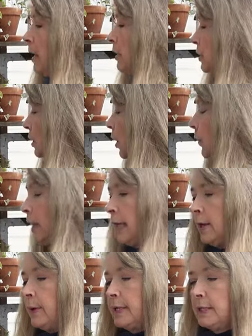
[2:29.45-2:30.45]
So
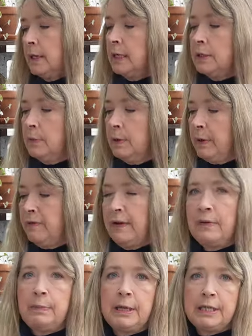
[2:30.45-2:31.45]
anyways, it's one of my
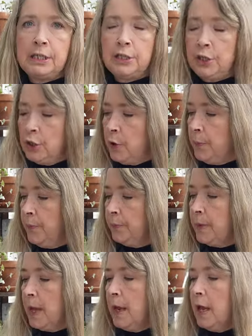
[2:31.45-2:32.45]
favorite places to go.
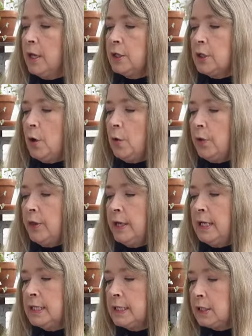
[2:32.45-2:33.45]
So
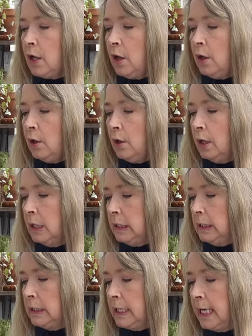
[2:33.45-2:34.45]
this is all
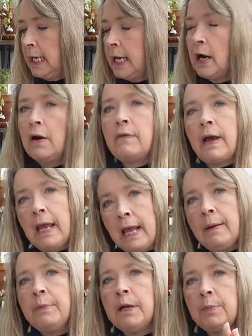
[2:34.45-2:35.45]
taken care of. I
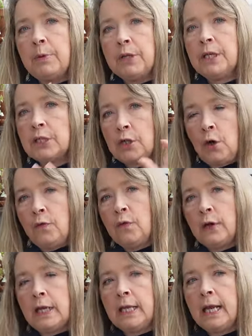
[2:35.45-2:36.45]
am going to put this over
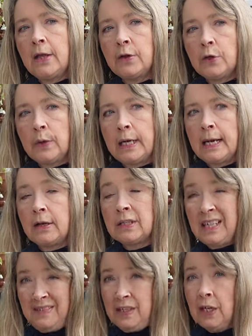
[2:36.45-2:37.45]
in the other greenhouse.
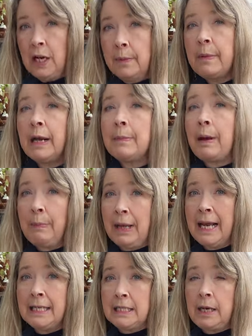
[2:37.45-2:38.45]
I still got to get my
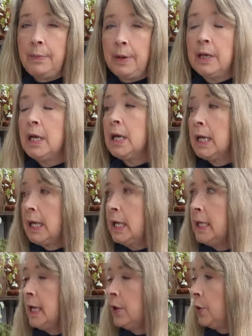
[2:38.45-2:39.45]
plants up
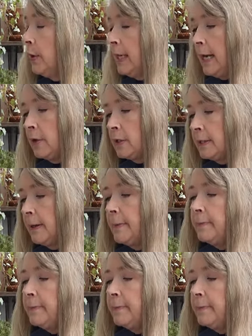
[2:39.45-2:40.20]
in the other greenhouse.